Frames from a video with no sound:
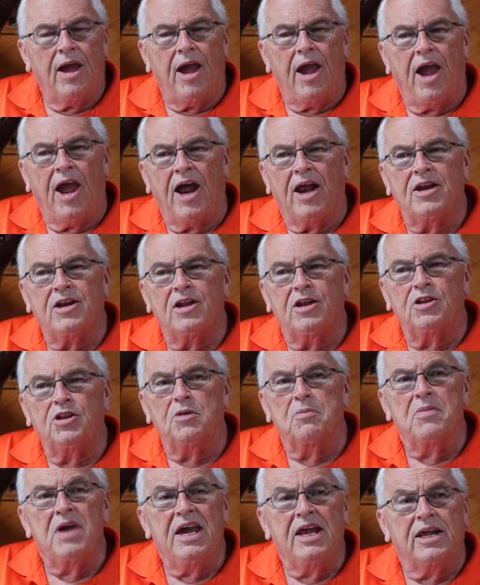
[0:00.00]
And
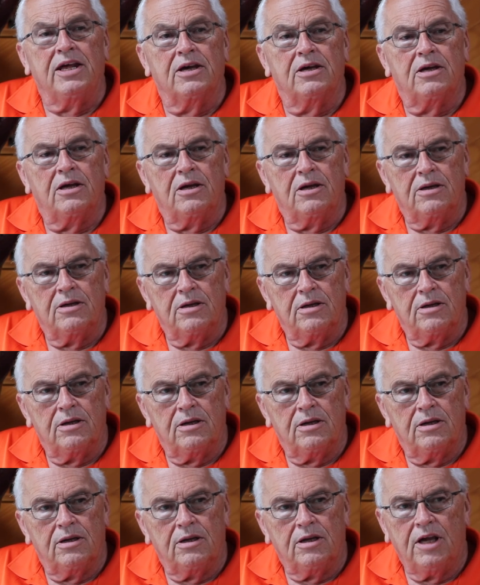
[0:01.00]
the media
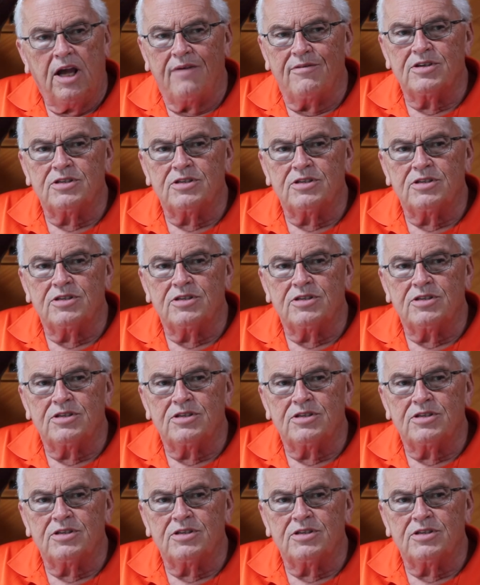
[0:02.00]
gave